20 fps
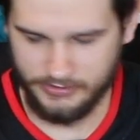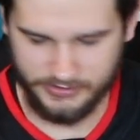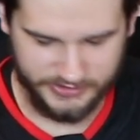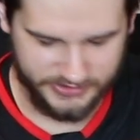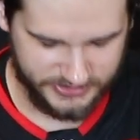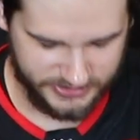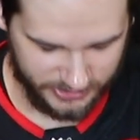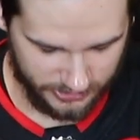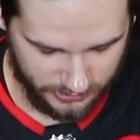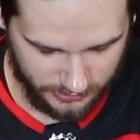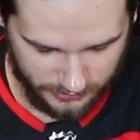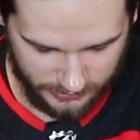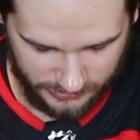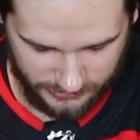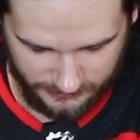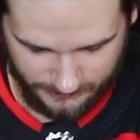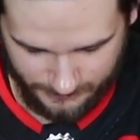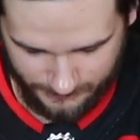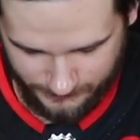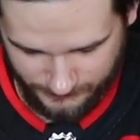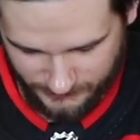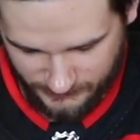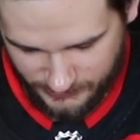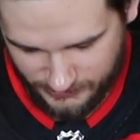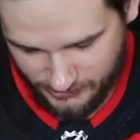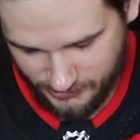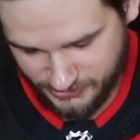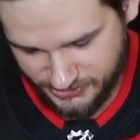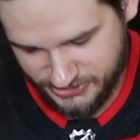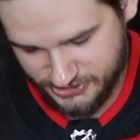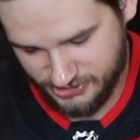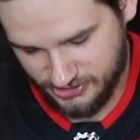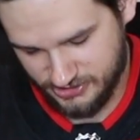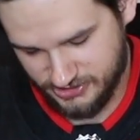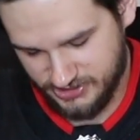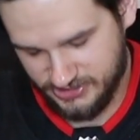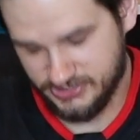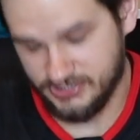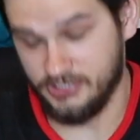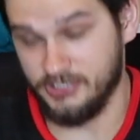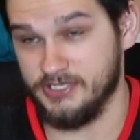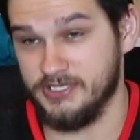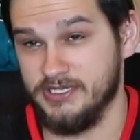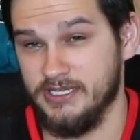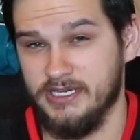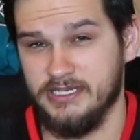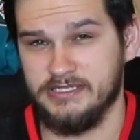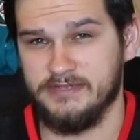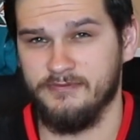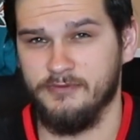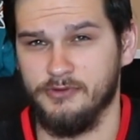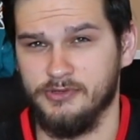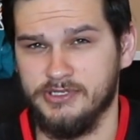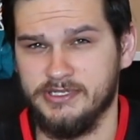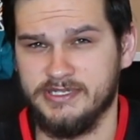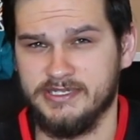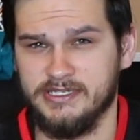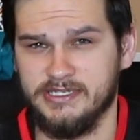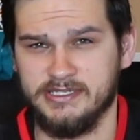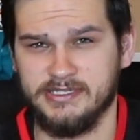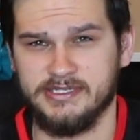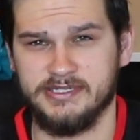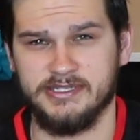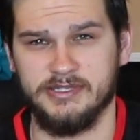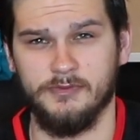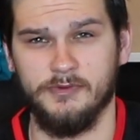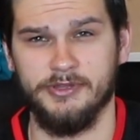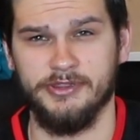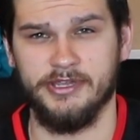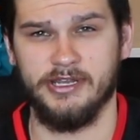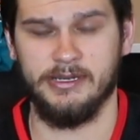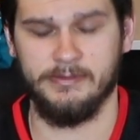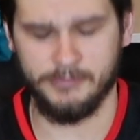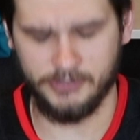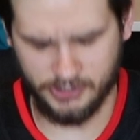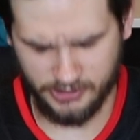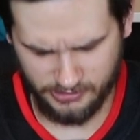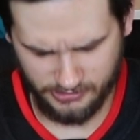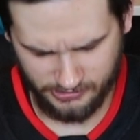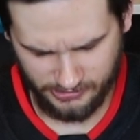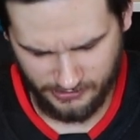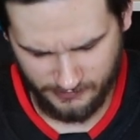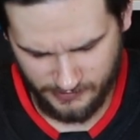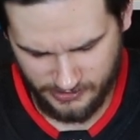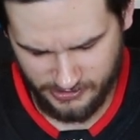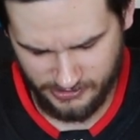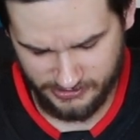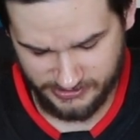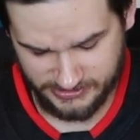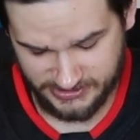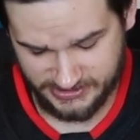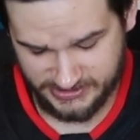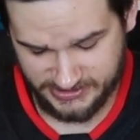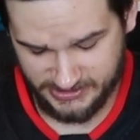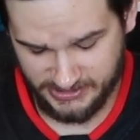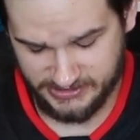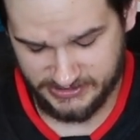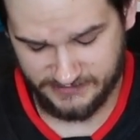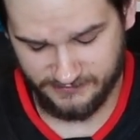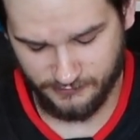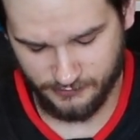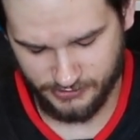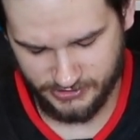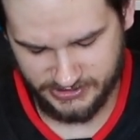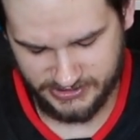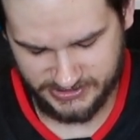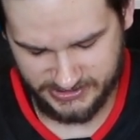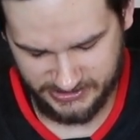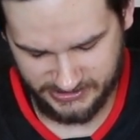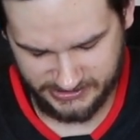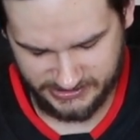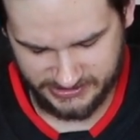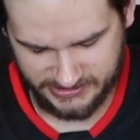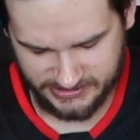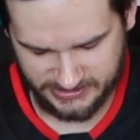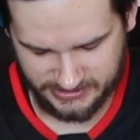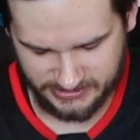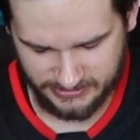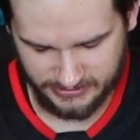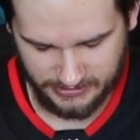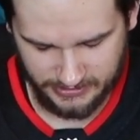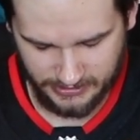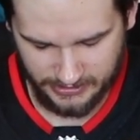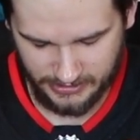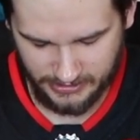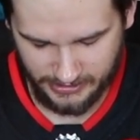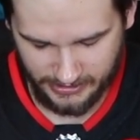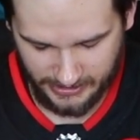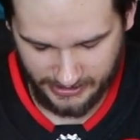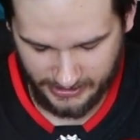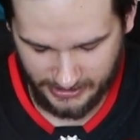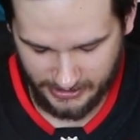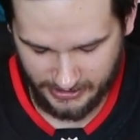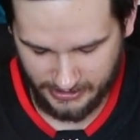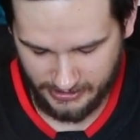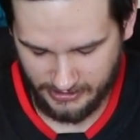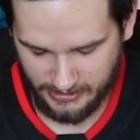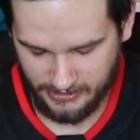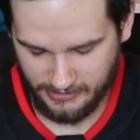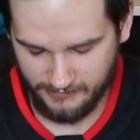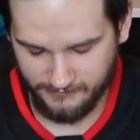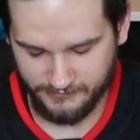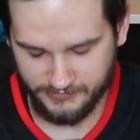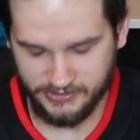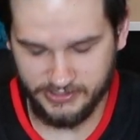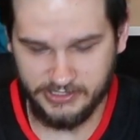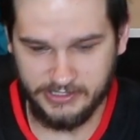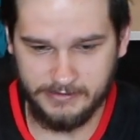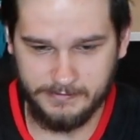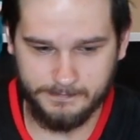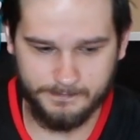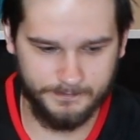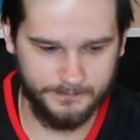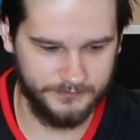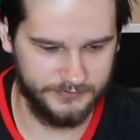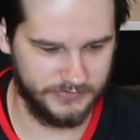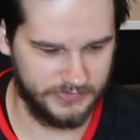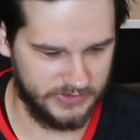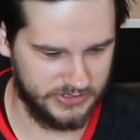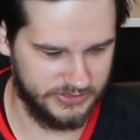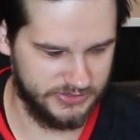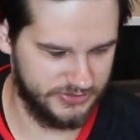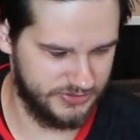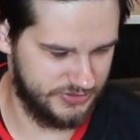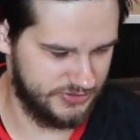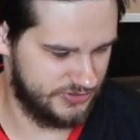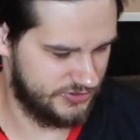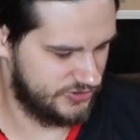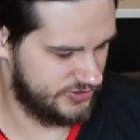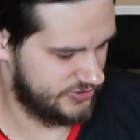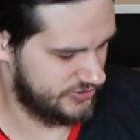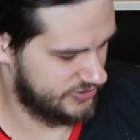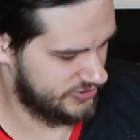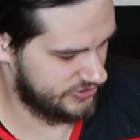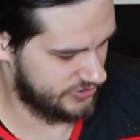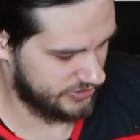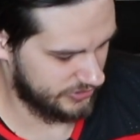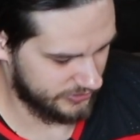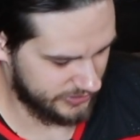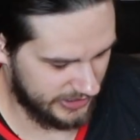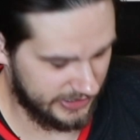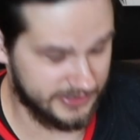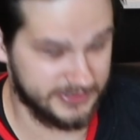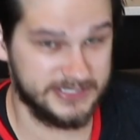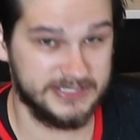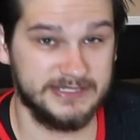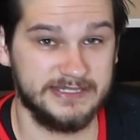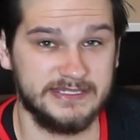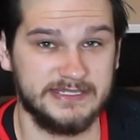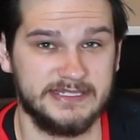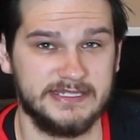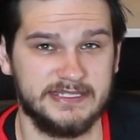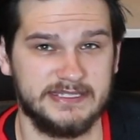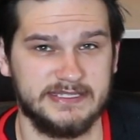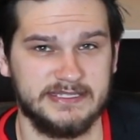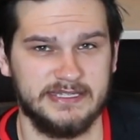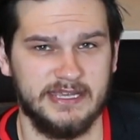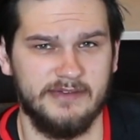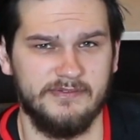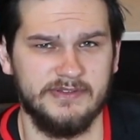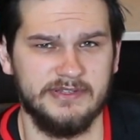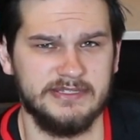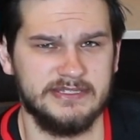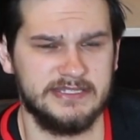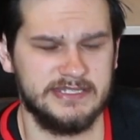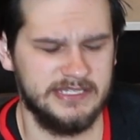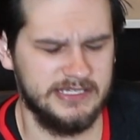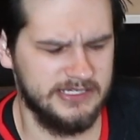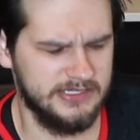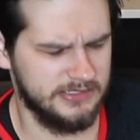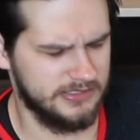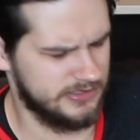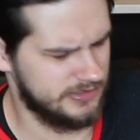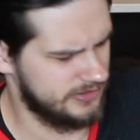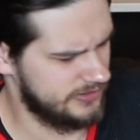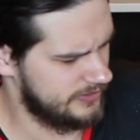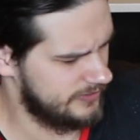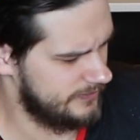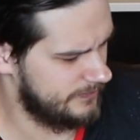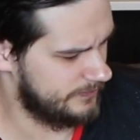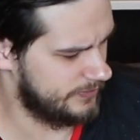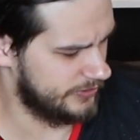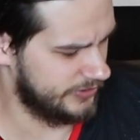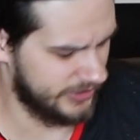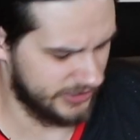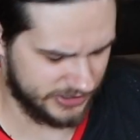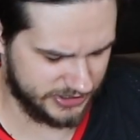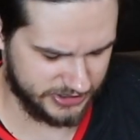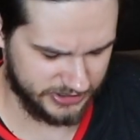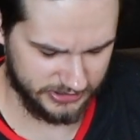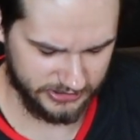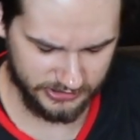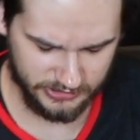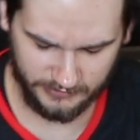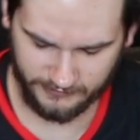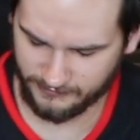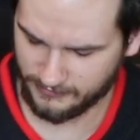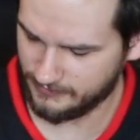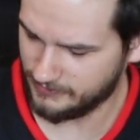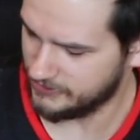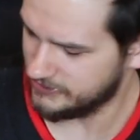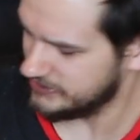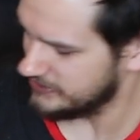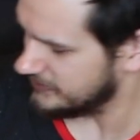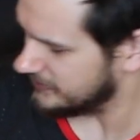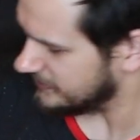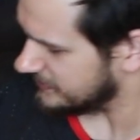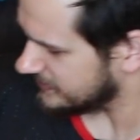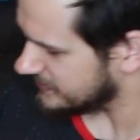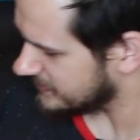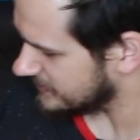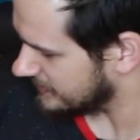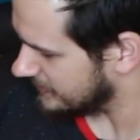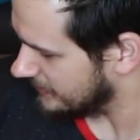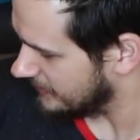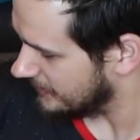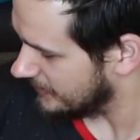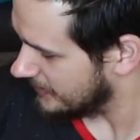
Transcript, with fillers: So those jerseys are size 46. The one that I'm currently wearing is a size 46 uh, of the 2017 production year from Adidas.